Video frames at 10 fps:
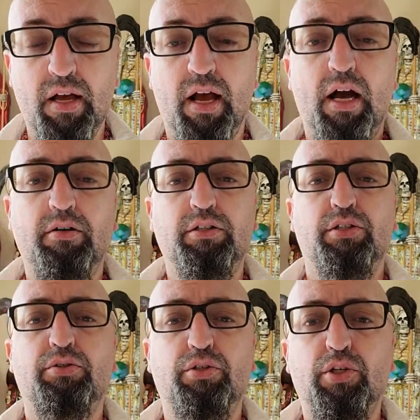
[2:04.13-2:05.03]
How do
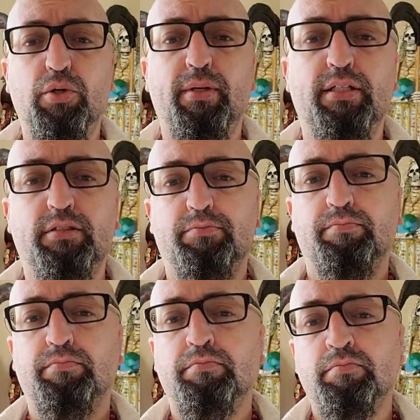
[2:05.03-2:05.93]
you do it?
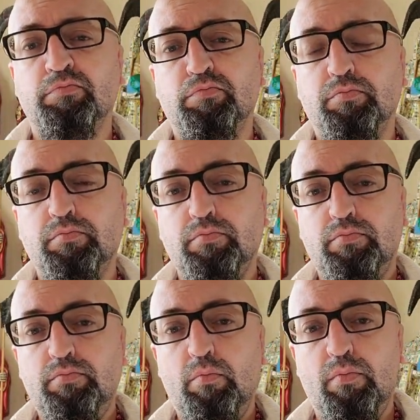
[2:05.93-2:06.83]

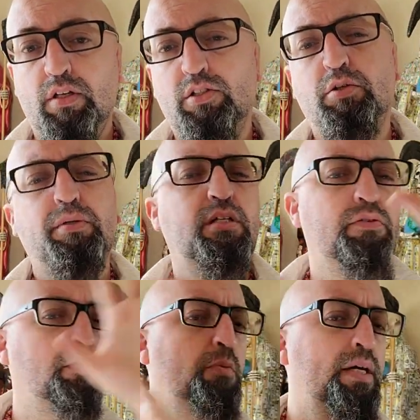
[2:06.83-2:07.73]
So many
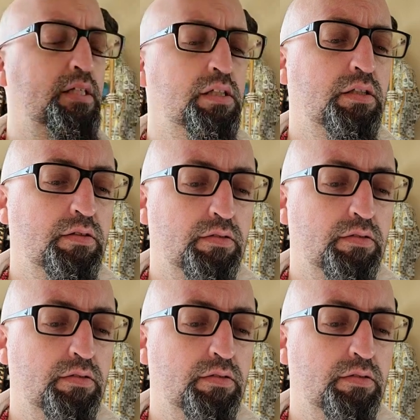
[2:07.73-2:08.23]
different ways.